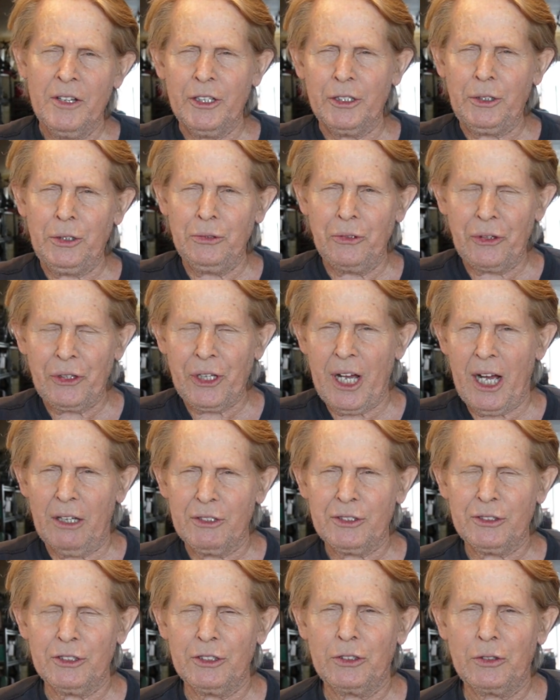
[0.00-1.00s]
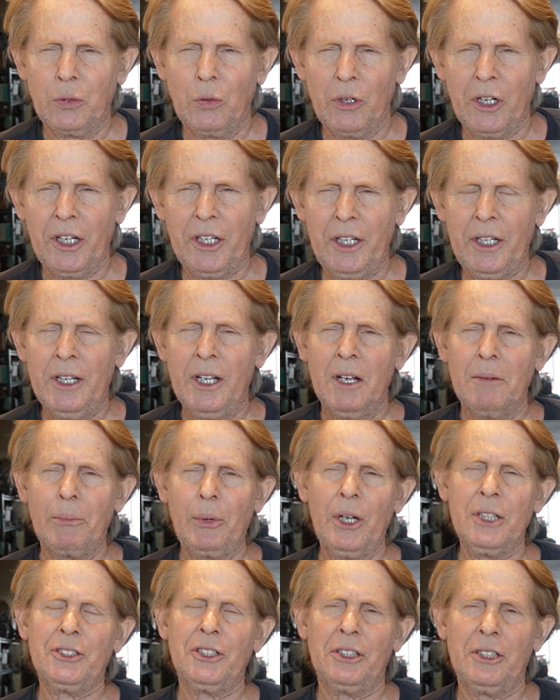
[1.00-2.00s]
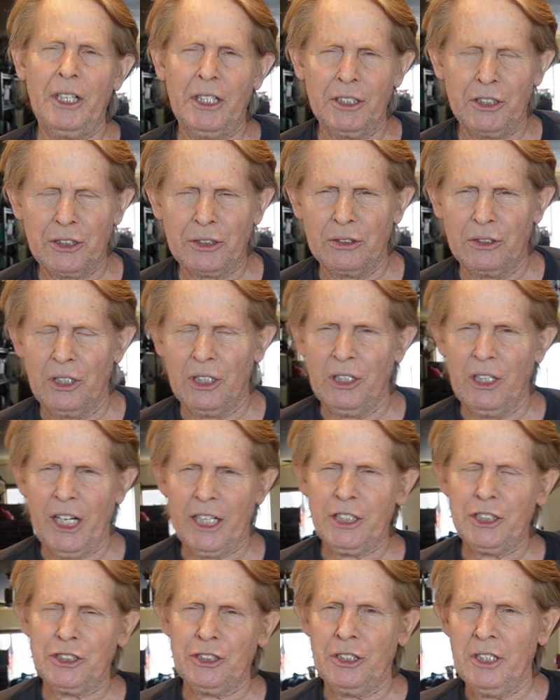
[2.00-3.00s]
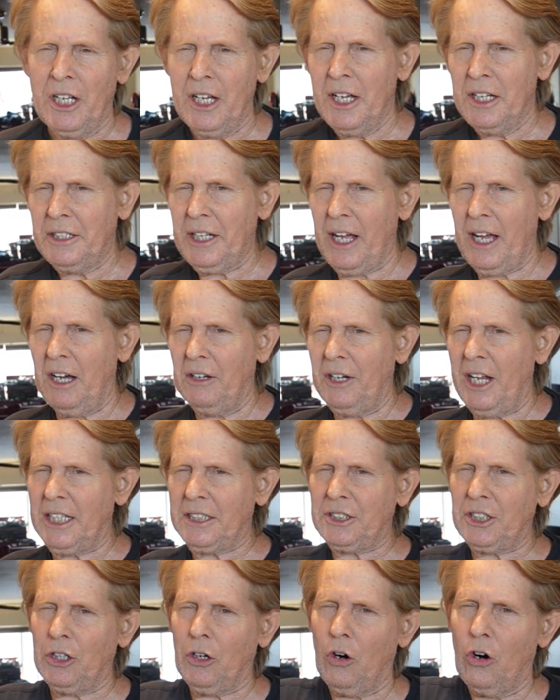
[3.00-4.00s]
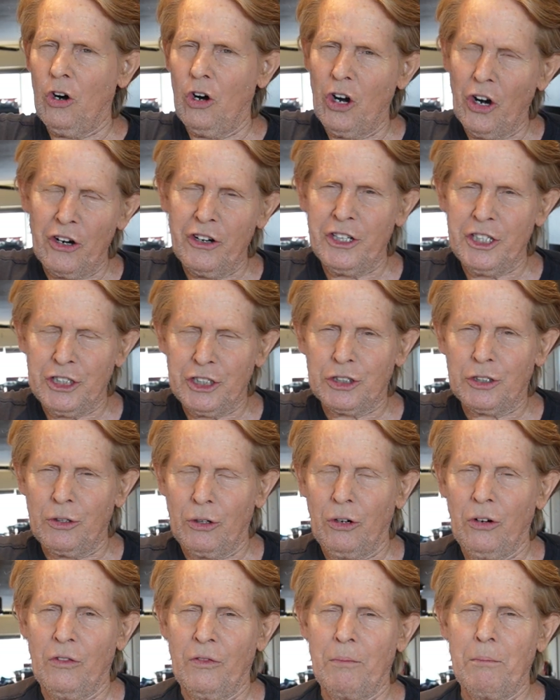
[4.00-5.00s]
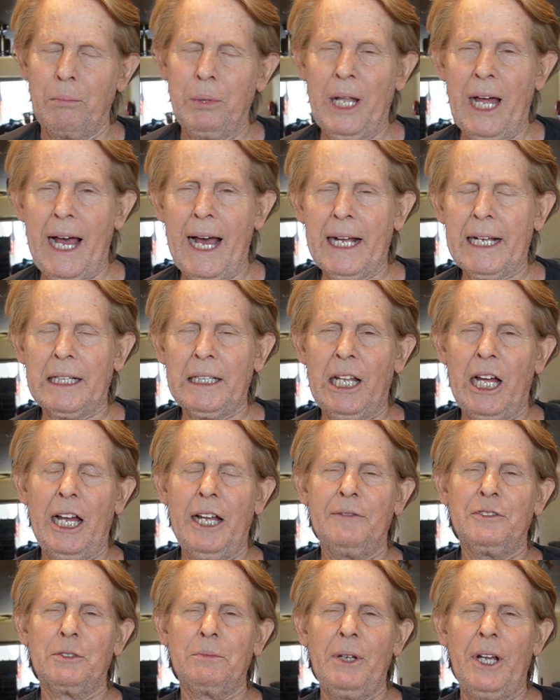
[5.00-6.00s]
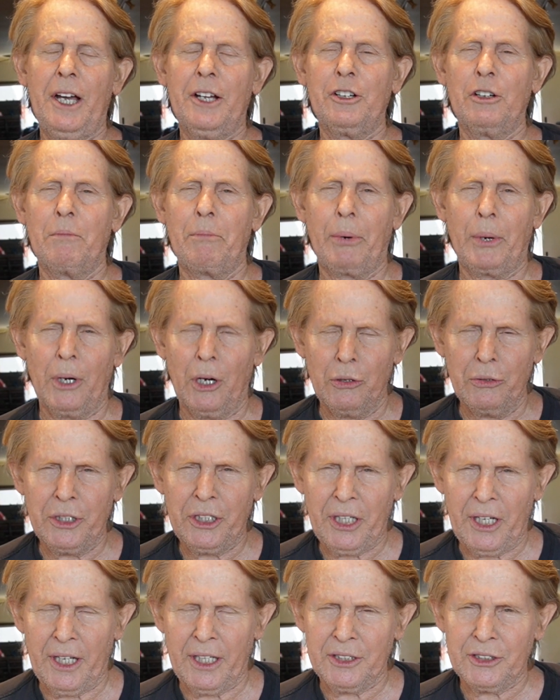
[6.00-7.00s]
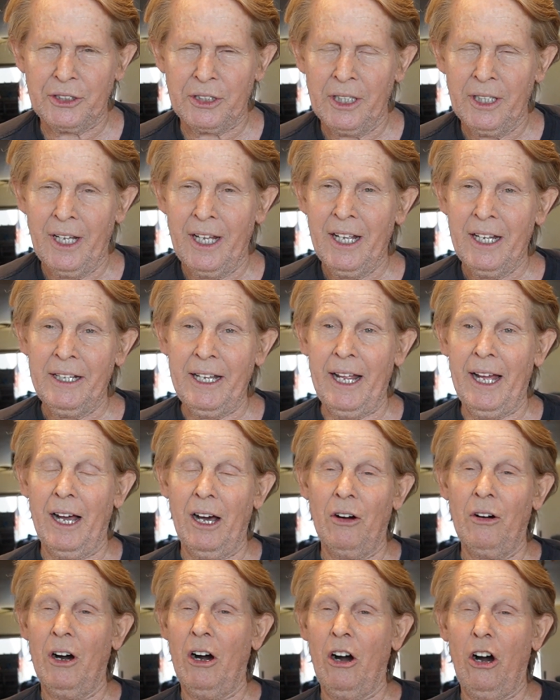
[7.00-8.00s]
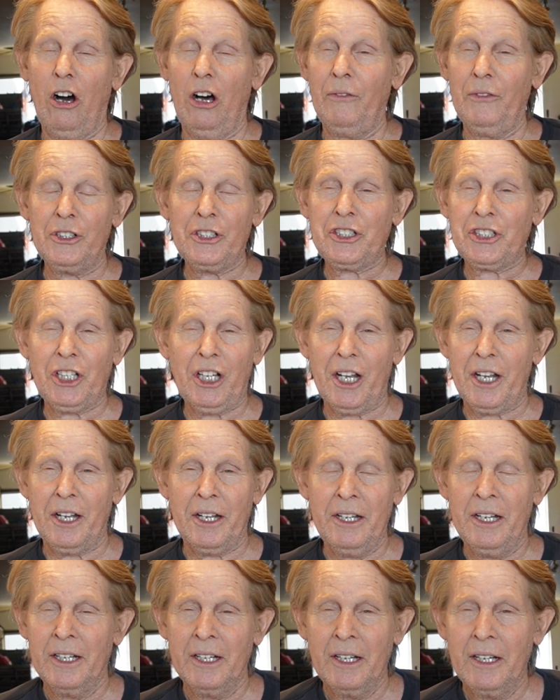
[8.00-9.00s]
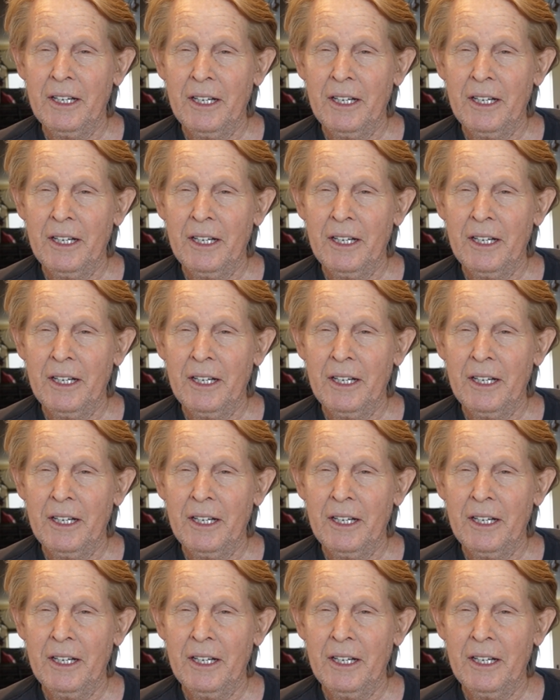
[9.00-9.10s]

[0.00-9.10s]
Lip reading: the 2020 presidential election, down at the Orange Grove Black Lives Matter protest. Now, all of a sudden,